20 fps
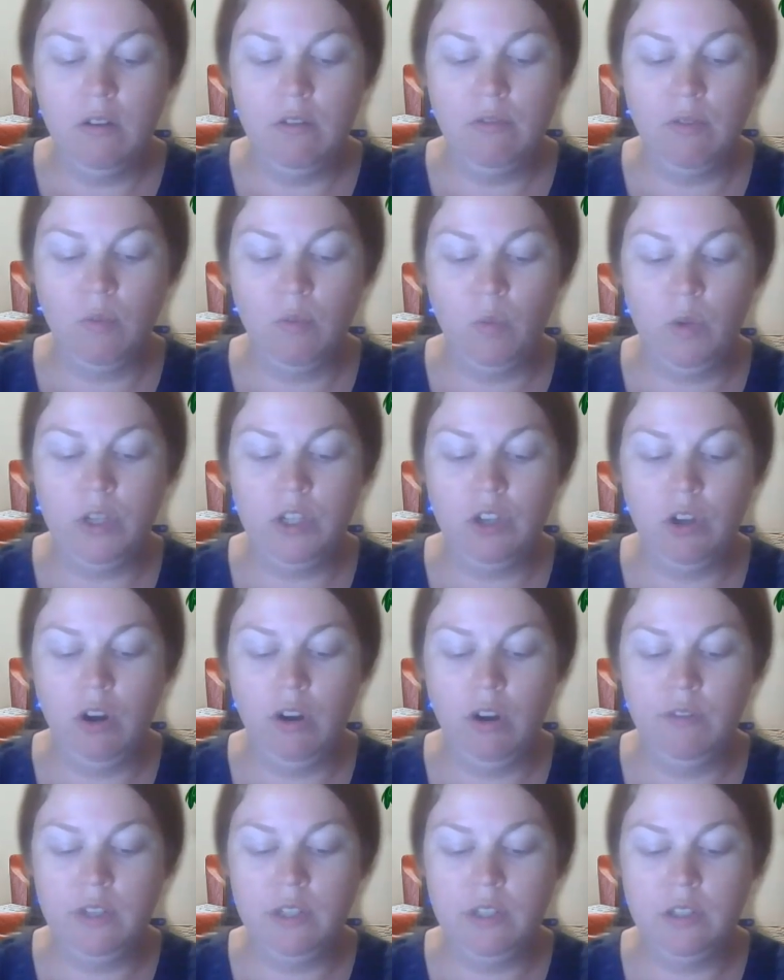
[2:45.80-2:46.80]
from which
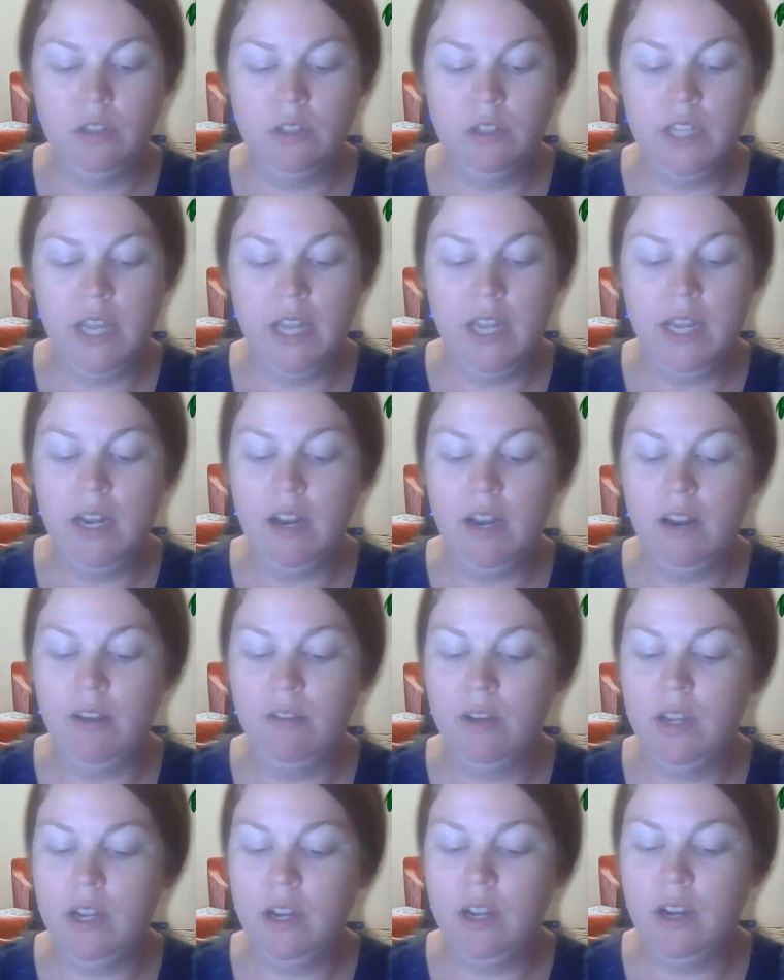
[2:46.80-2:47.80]
harvests are taken
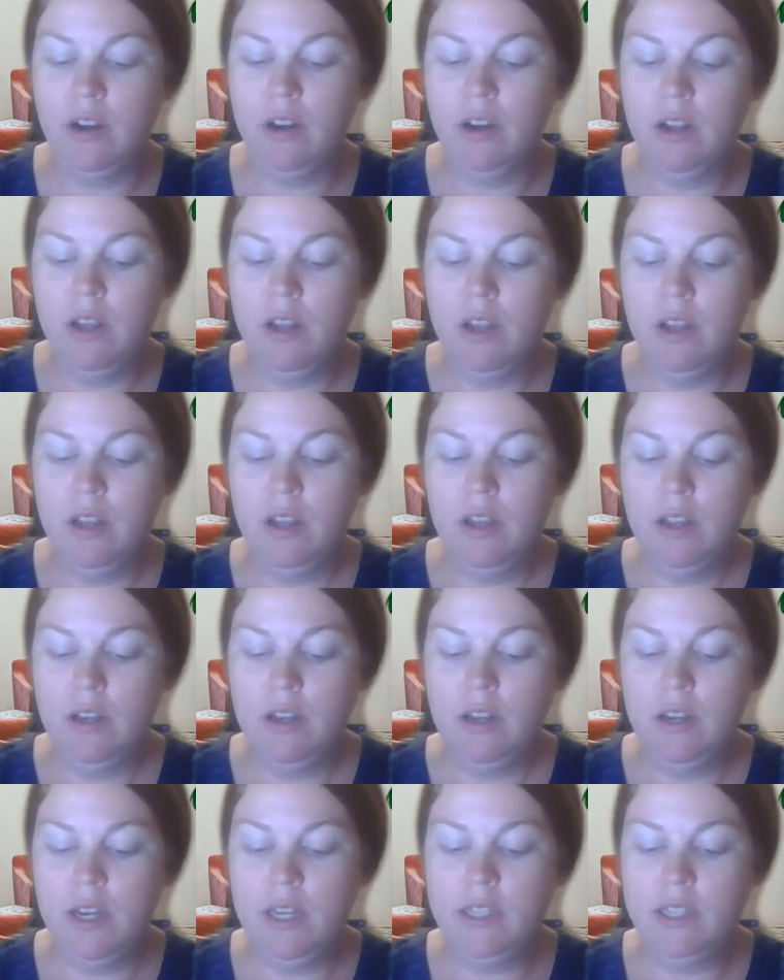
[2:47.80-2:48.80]
every year,
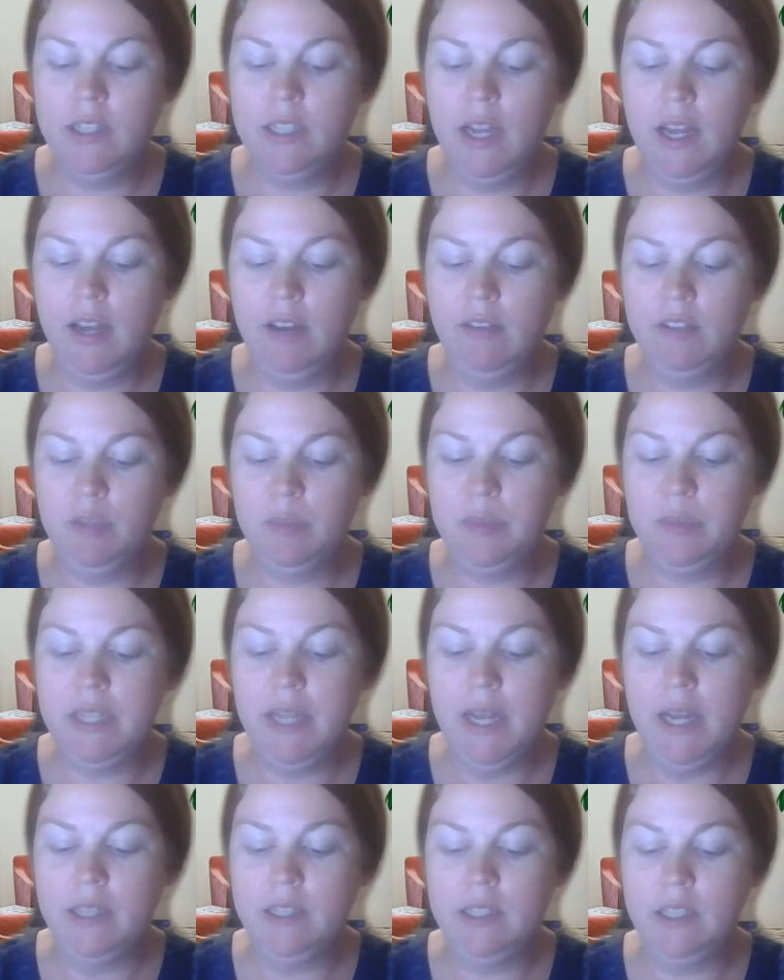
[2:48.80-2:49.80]
needs to have its
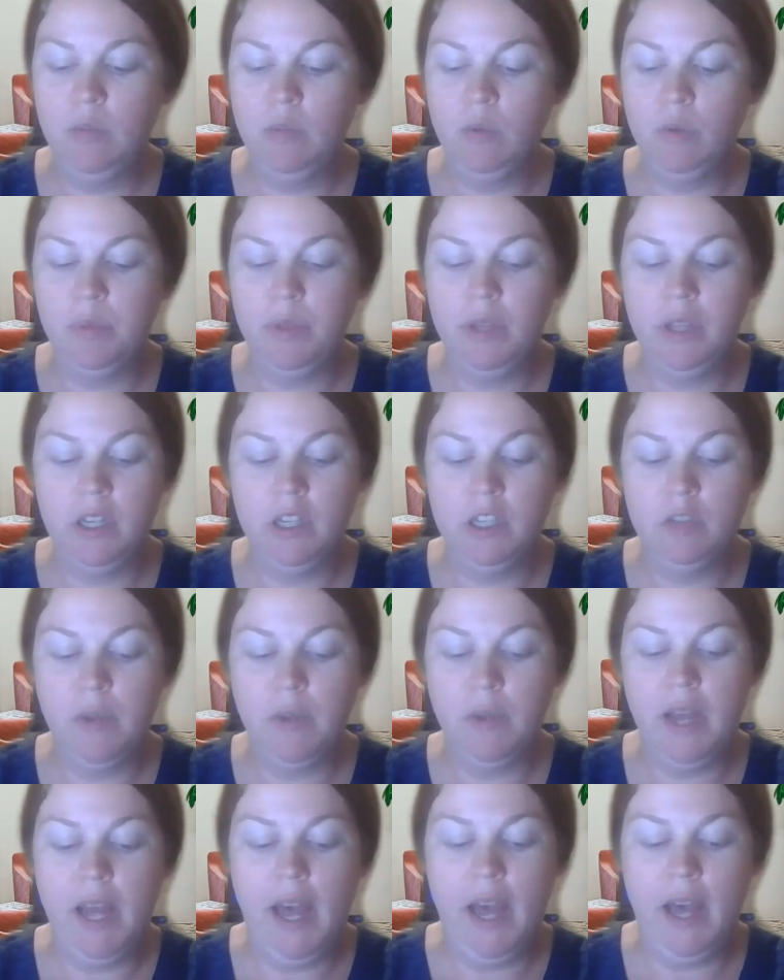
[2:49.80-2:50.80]
potassium replenished
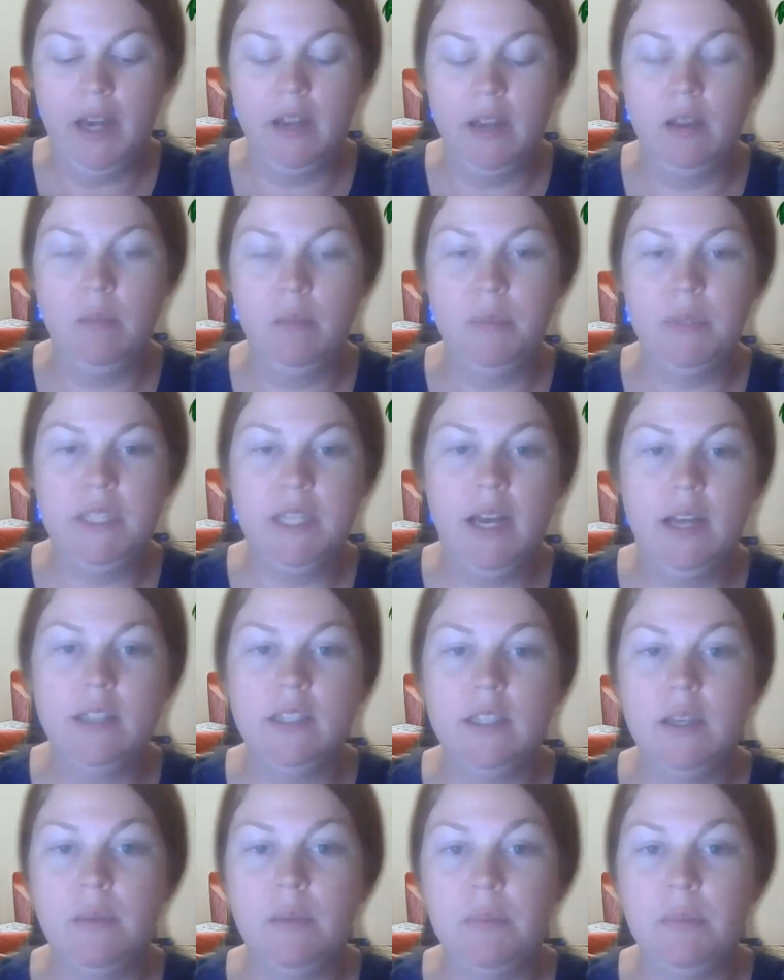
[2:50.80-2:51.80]
by adding
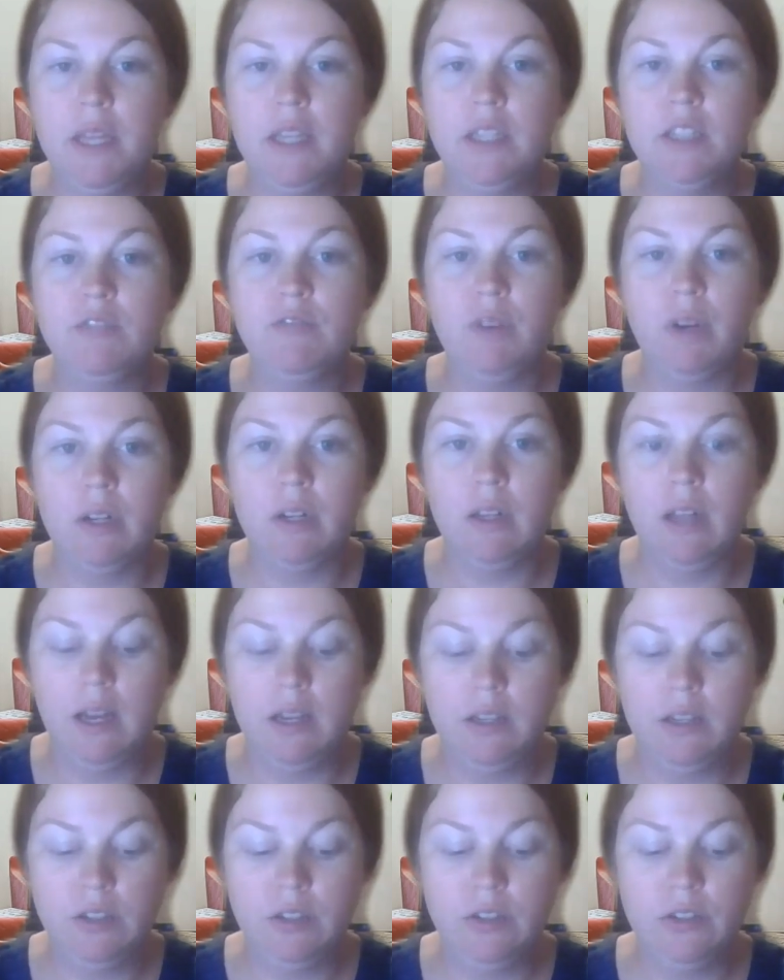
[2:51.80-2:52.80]
potassium-based
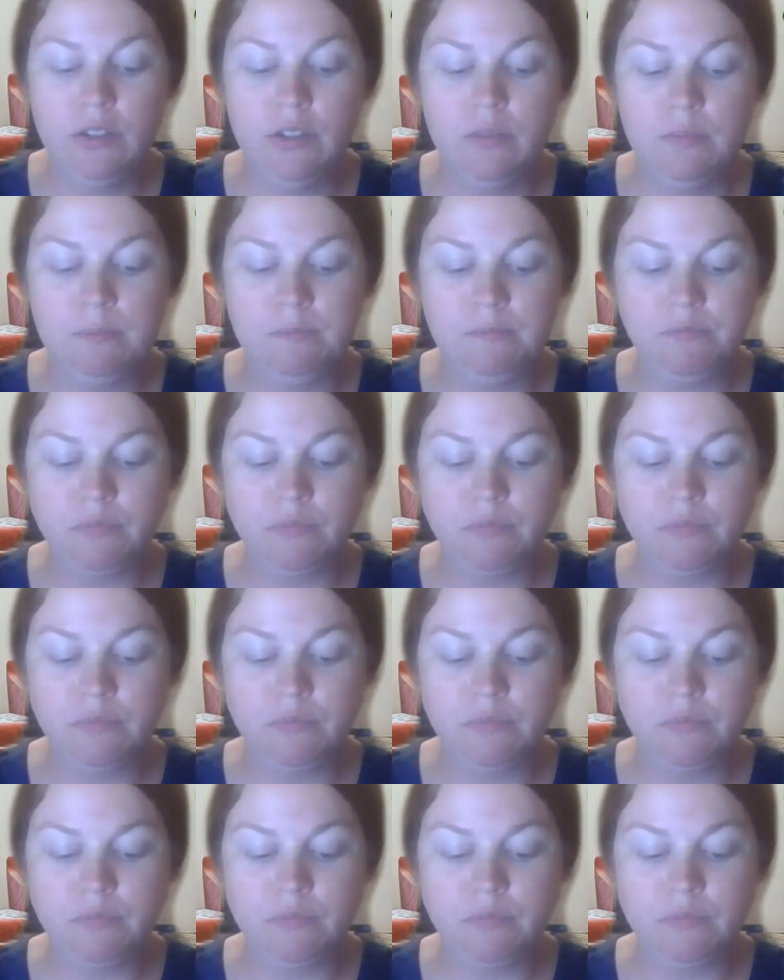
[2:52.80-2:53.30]
fertilizers.